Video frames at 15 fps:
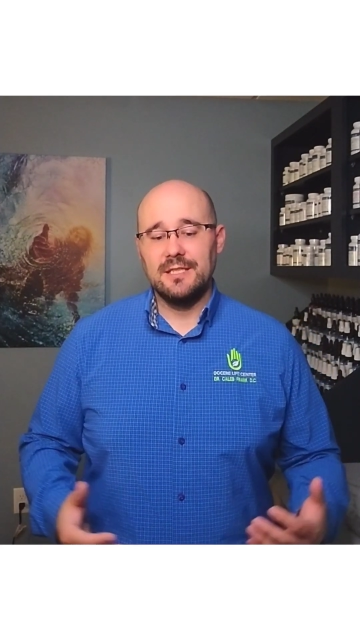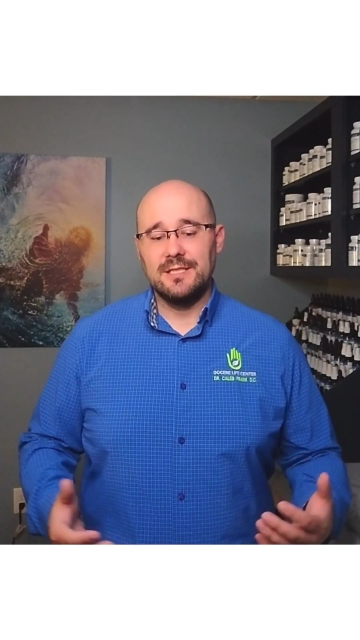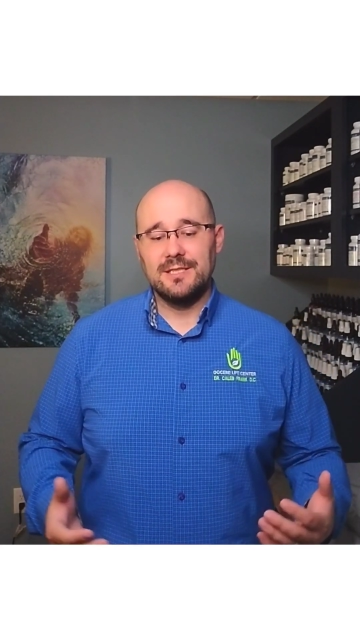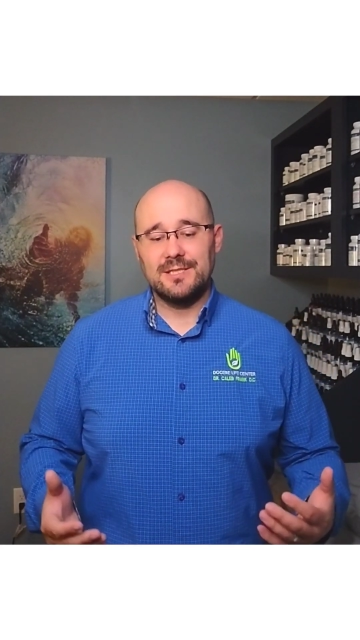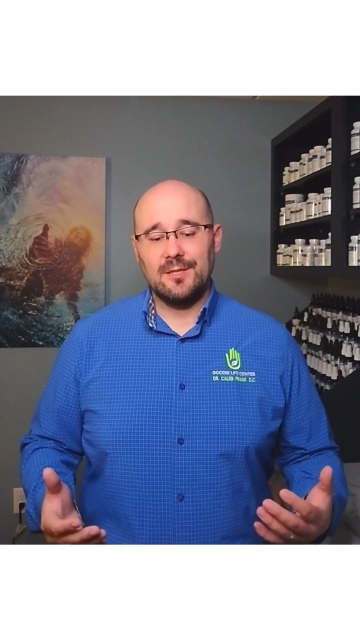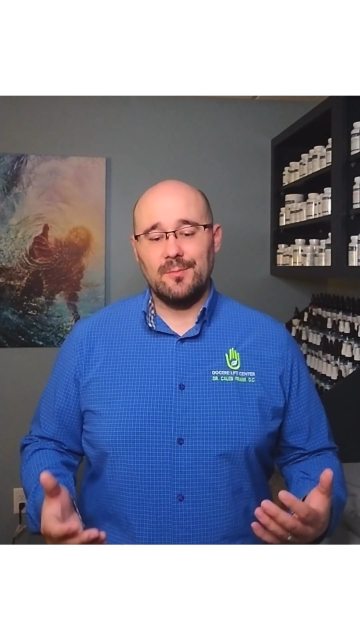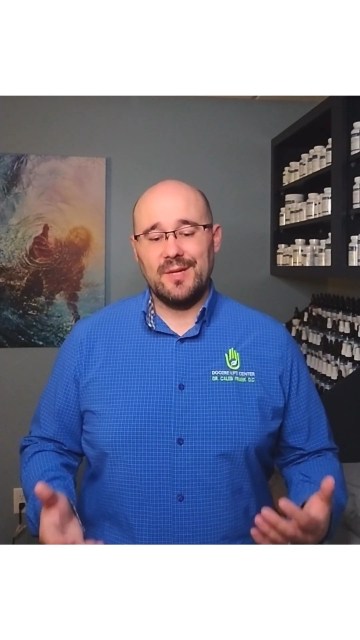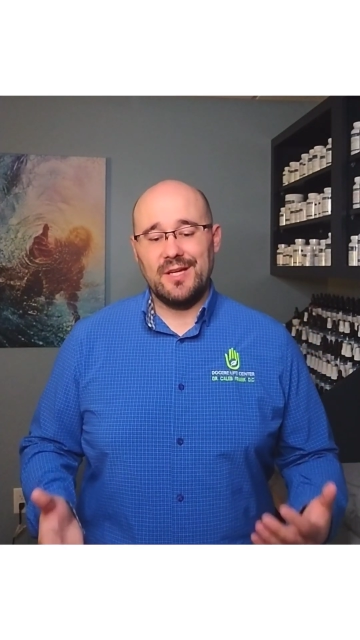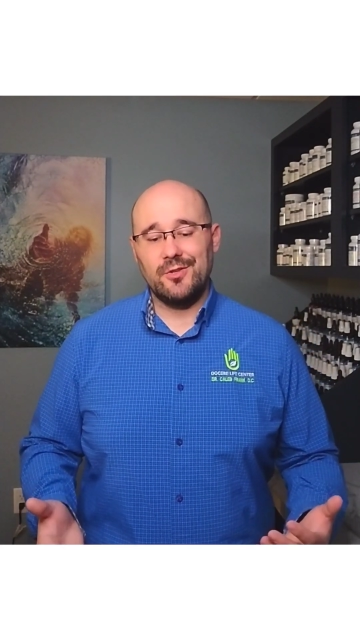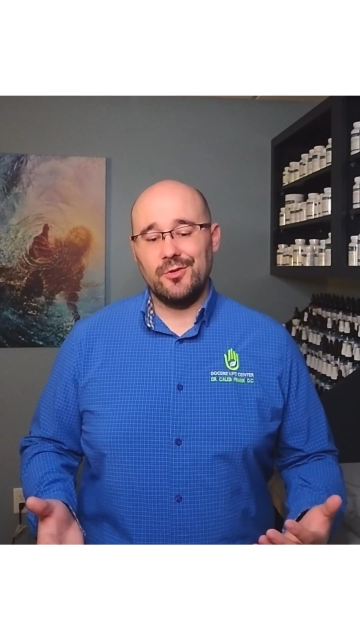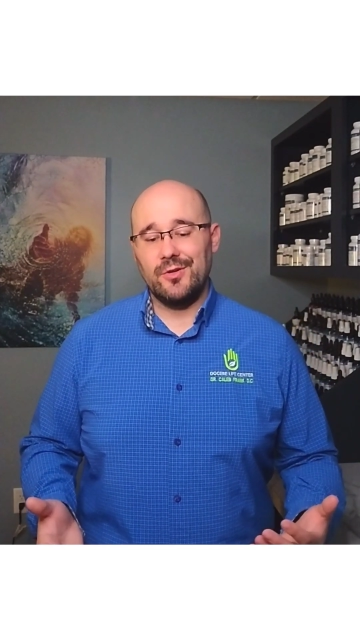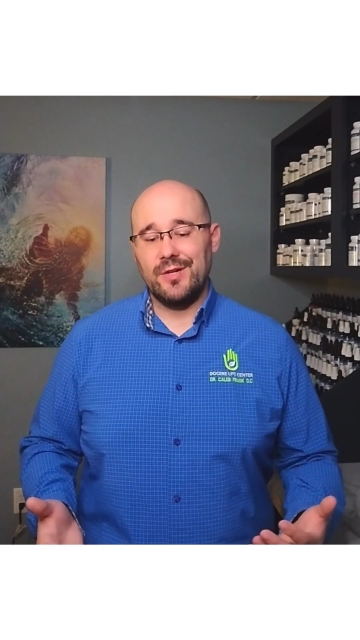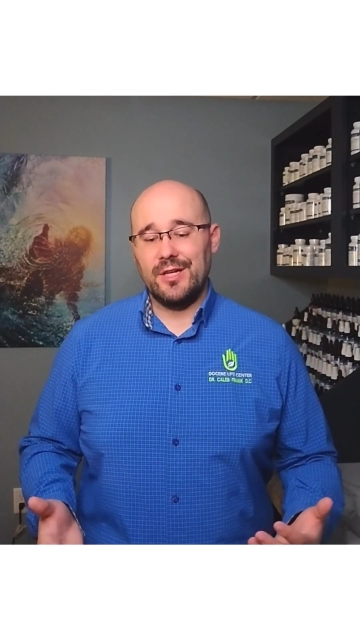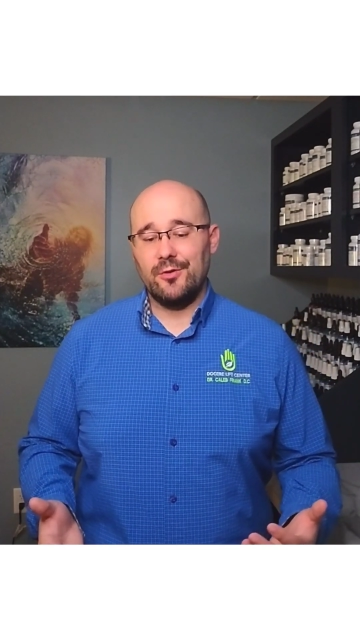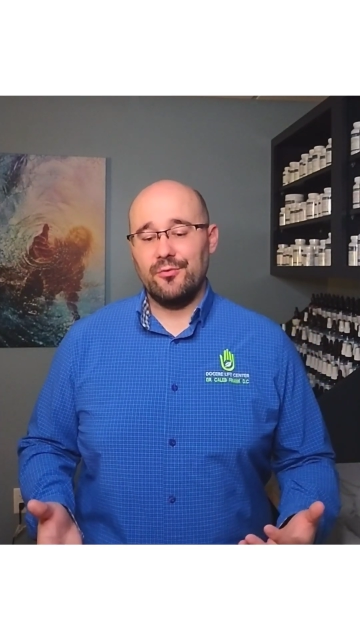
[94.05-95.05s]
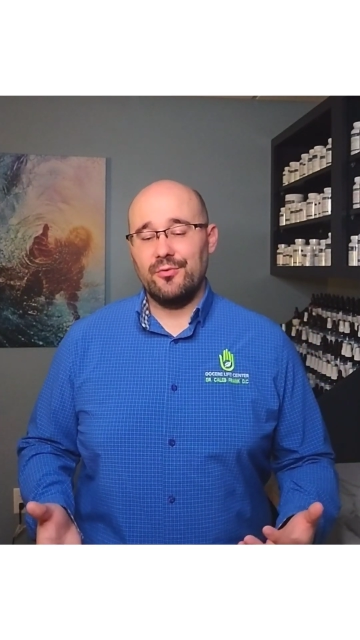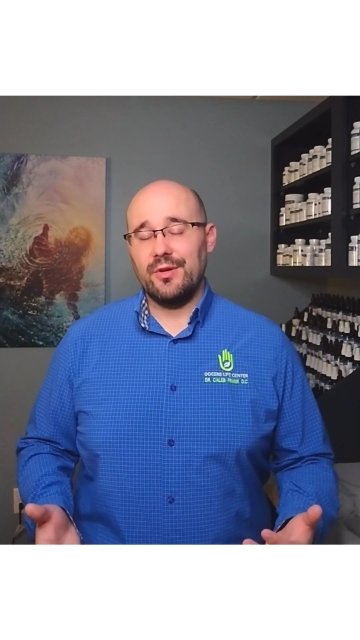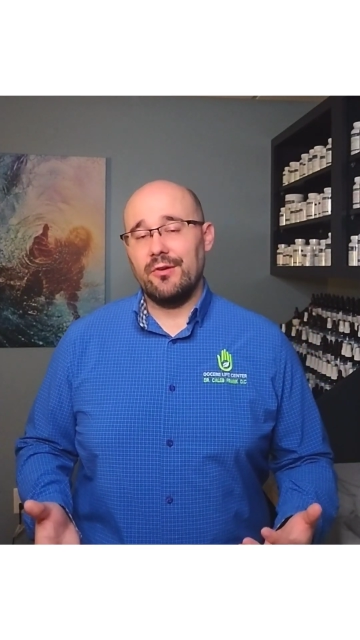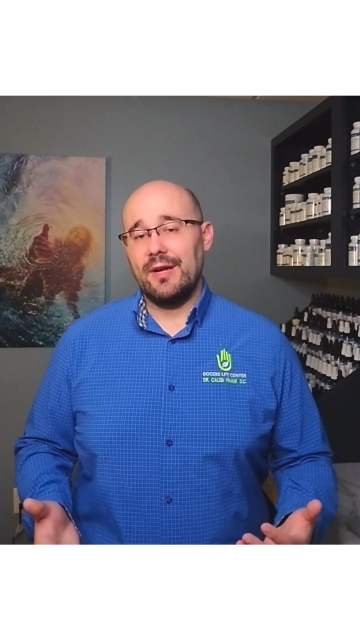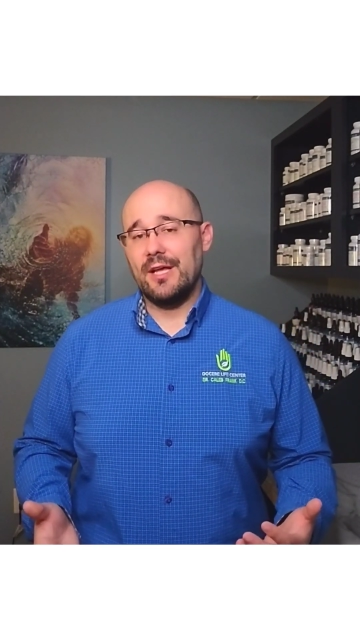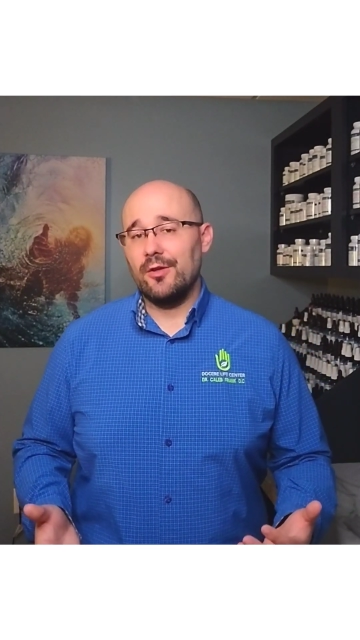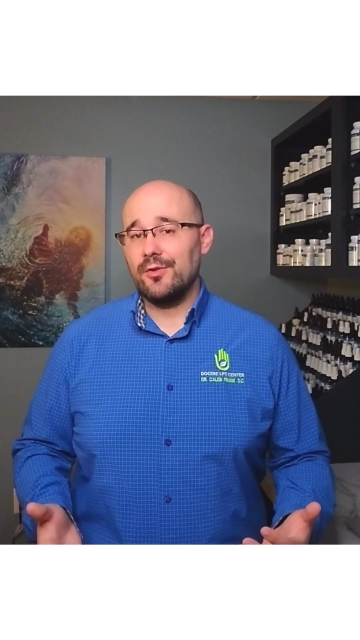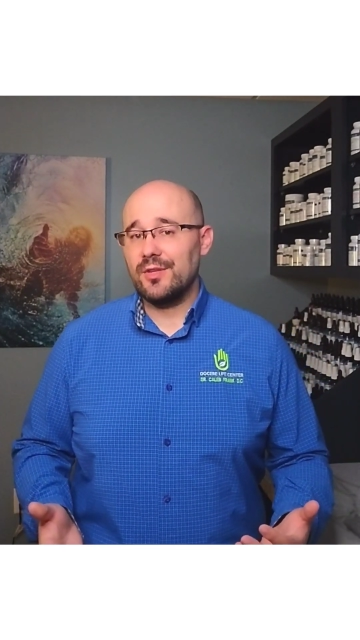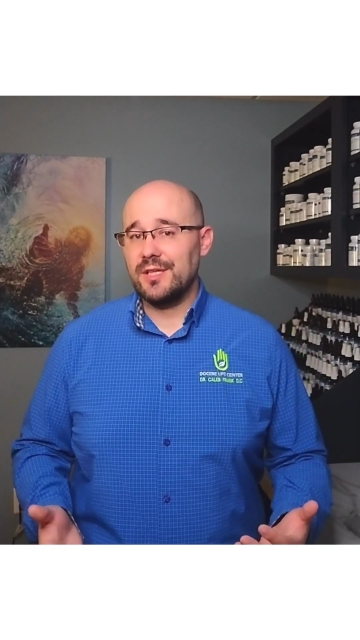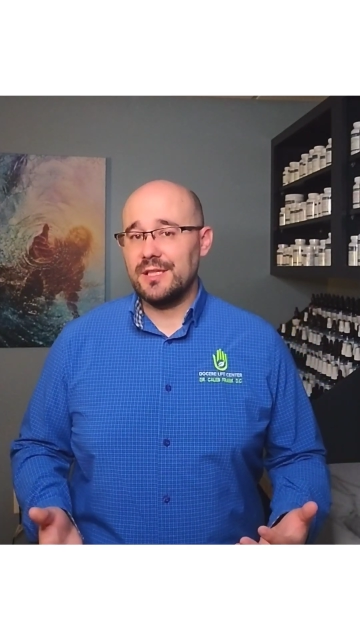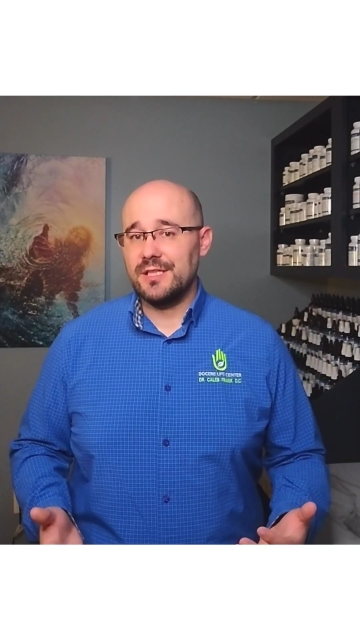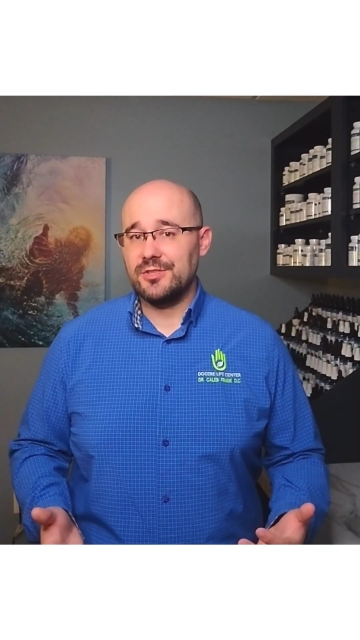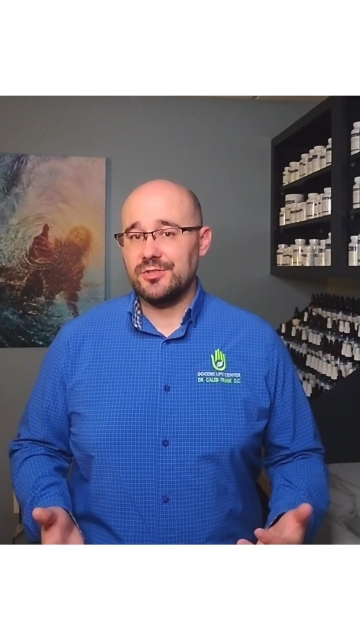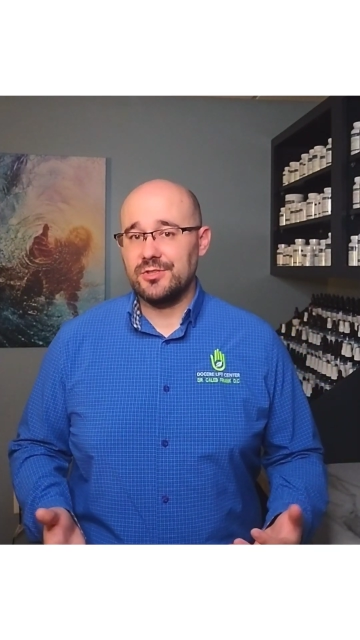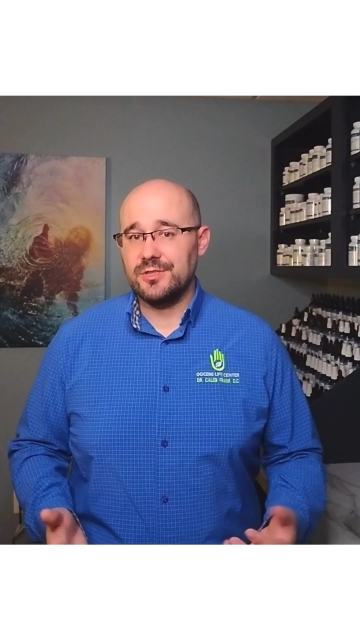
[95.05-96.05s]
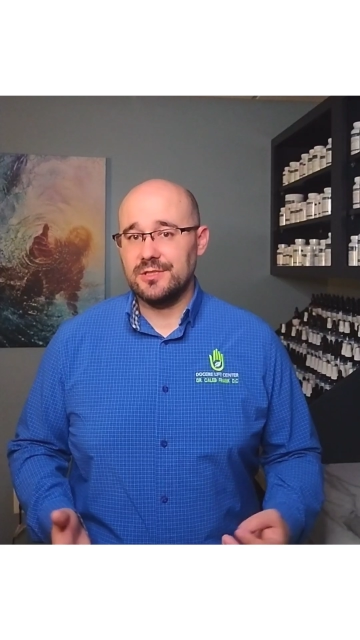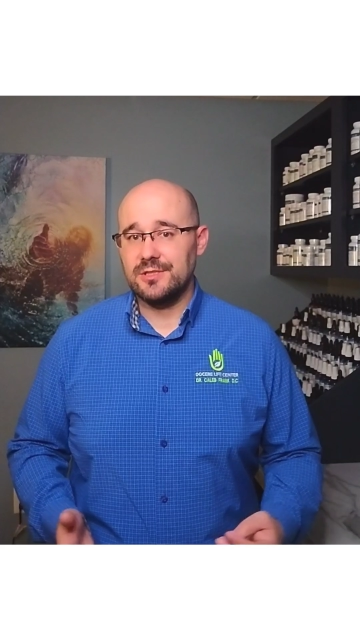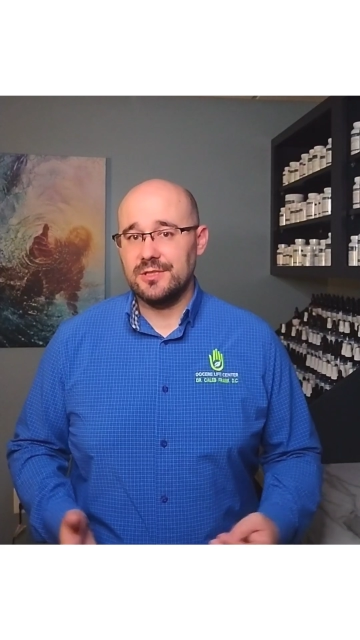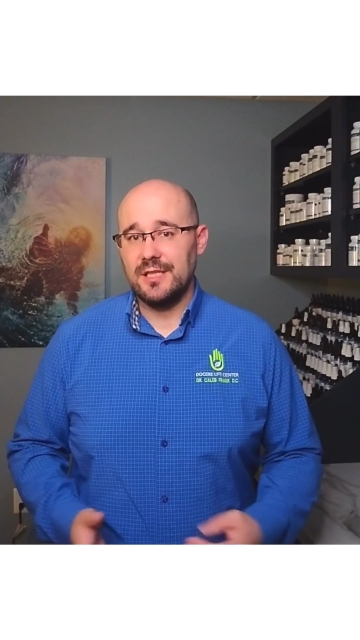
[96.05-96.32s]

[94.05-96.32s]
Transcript: some other interfering health conditions.